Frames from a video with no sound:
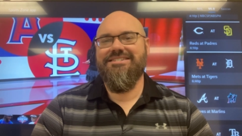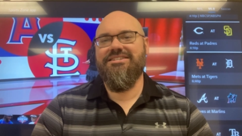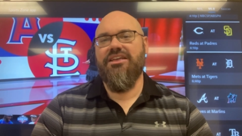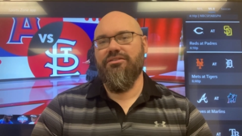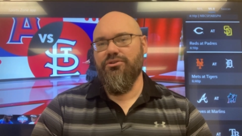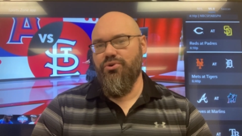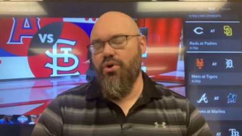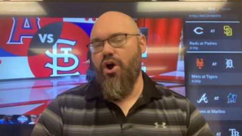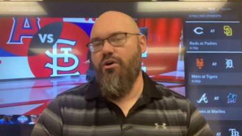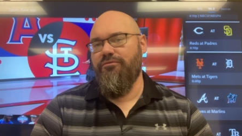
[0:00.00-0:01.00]
Seth
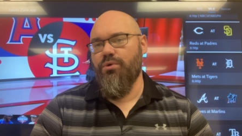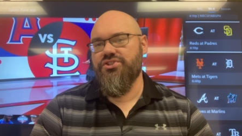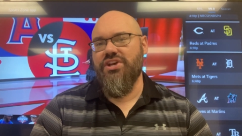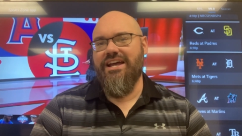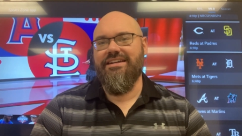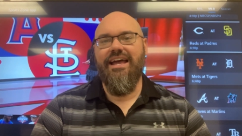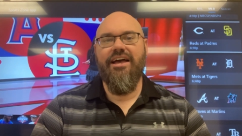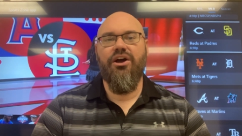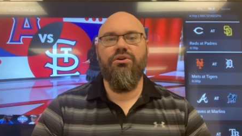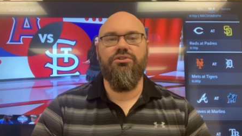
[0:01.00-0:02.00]
Lugo for San Diego,